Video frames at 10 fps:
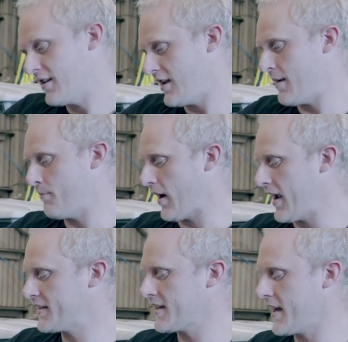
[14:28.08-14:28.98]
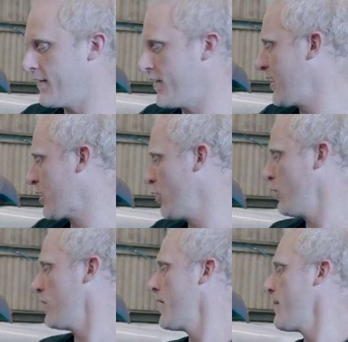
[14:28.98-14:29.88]
in place in the vehicle,
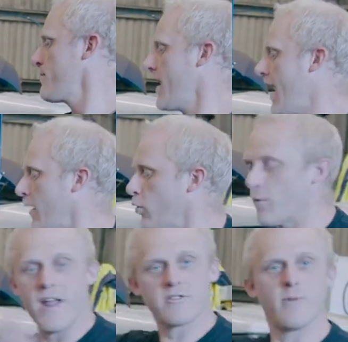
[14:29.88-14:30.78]
and all the battery